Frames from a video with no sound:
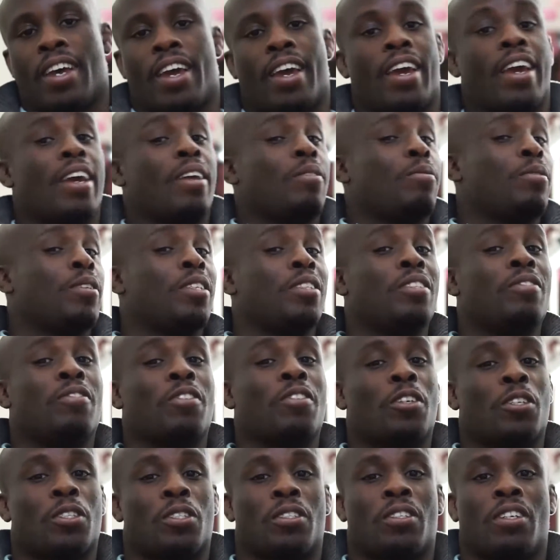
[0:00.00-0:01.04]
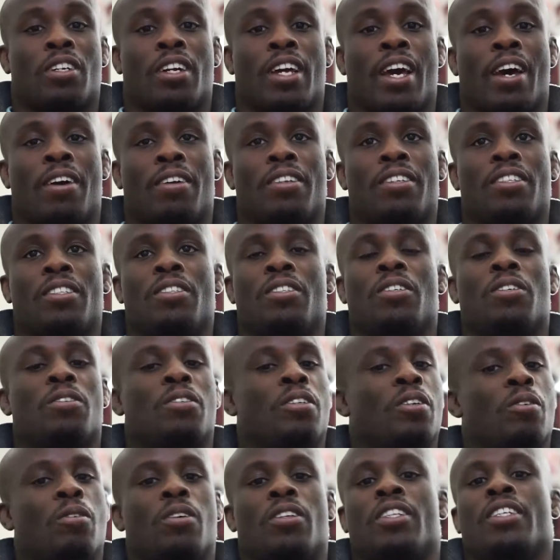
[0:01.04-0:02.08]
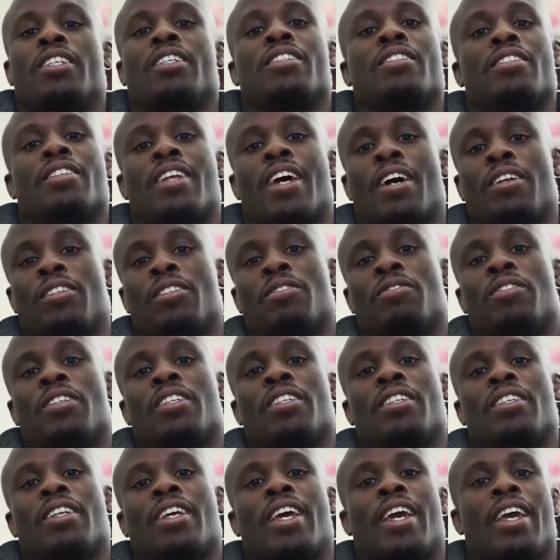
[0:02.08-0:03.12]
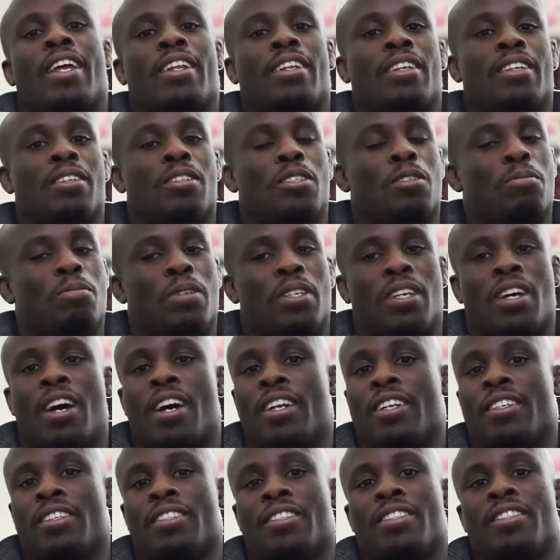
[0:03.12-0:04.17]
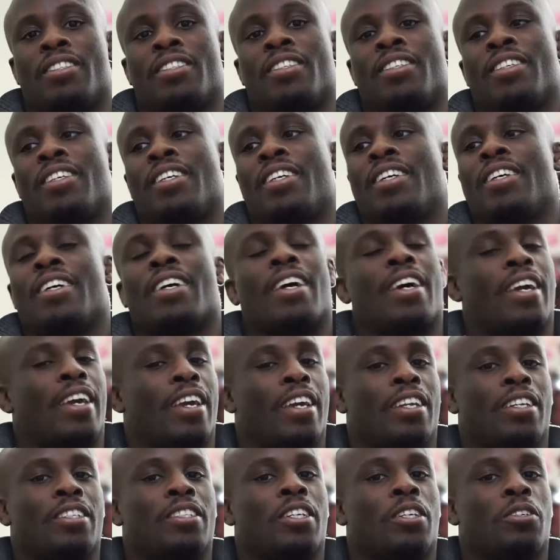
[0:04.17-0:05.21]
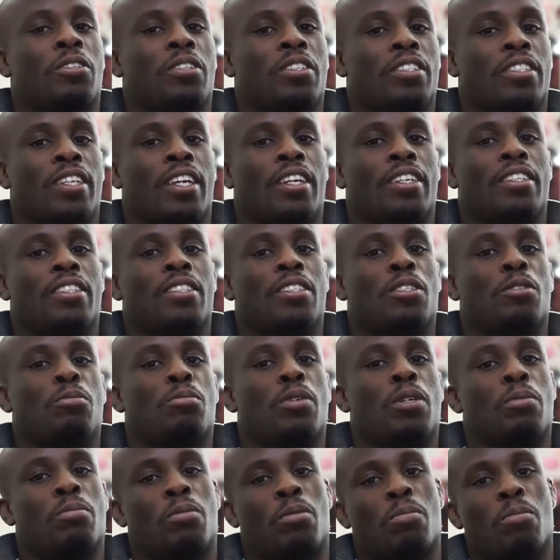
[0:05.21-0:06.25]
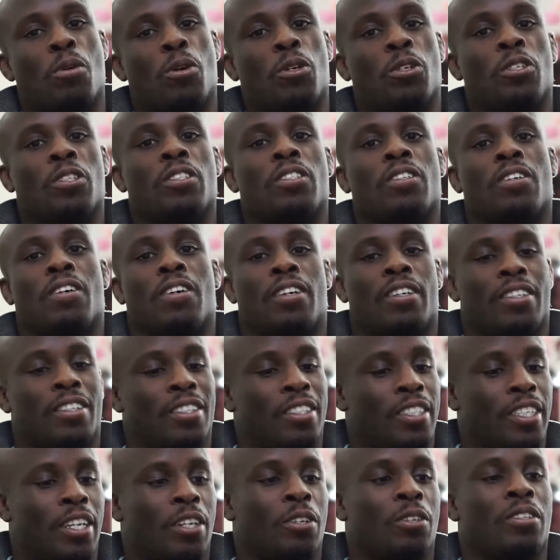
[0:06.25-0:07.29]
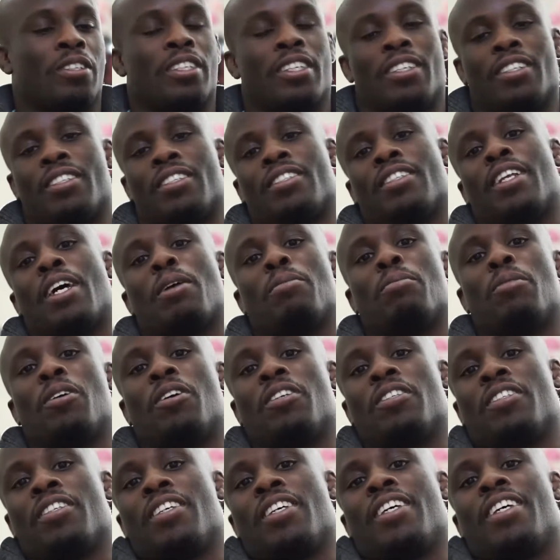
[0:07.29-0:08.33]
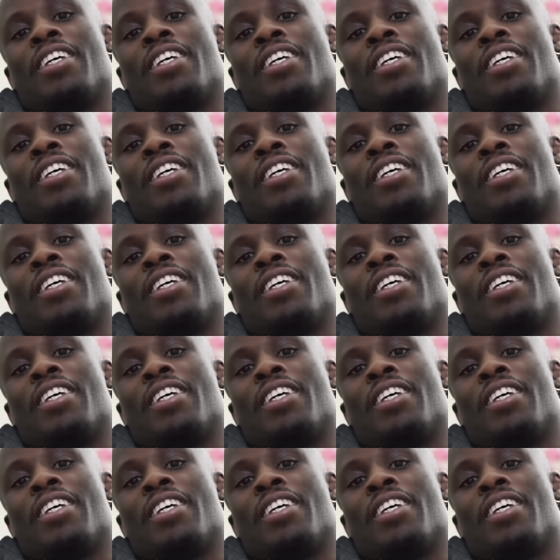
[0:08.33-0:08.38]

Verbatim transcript: And when you first start out, you don't know all the ins and outs of it. And to be honest, I hate generalizations, but promoters are generally slime balls.